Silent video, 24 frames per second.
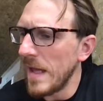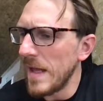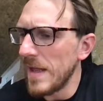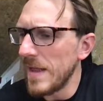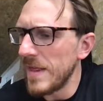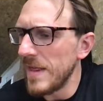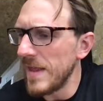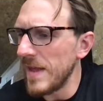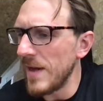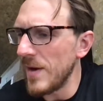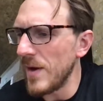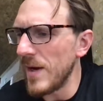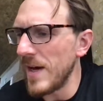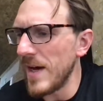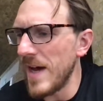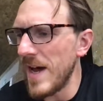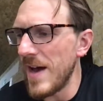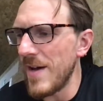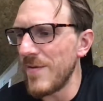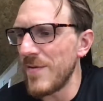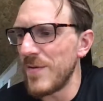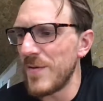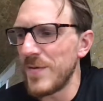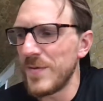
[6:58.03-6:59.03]
I'll
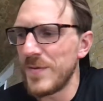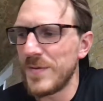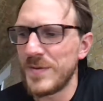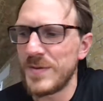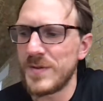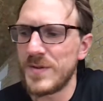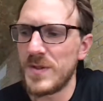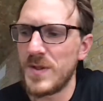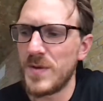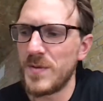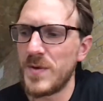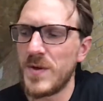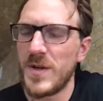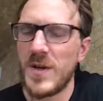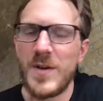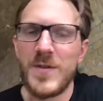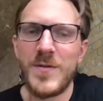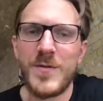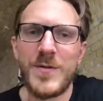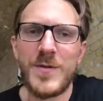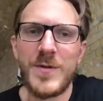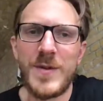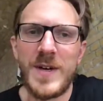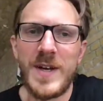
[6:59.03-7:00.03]
have some kind of
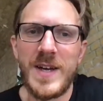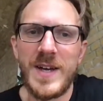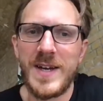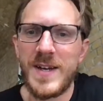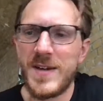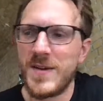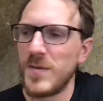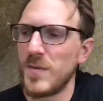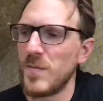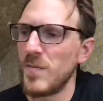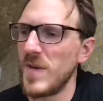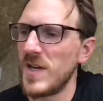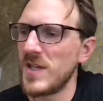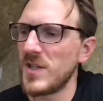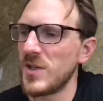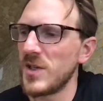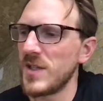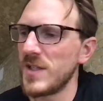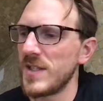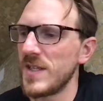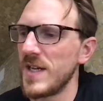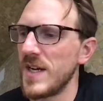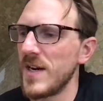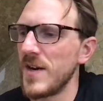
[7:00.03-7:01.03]

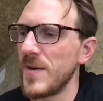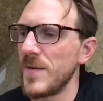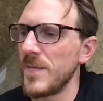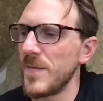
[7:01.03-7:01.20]
metrics here,